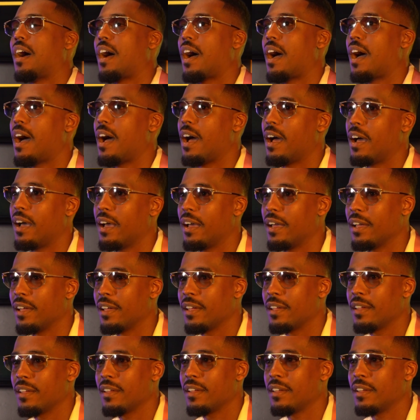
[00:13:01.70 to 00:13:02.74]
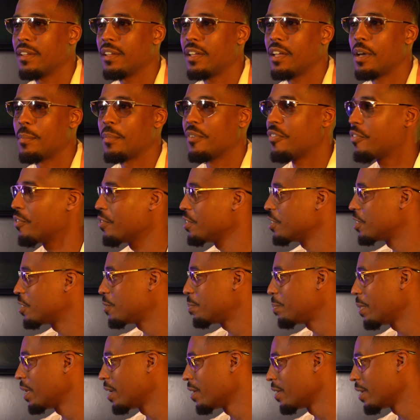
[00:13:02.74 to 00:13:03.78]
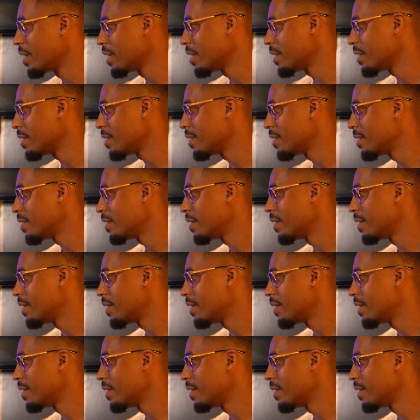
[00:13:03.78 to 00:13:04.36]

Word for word: I am a free spirit.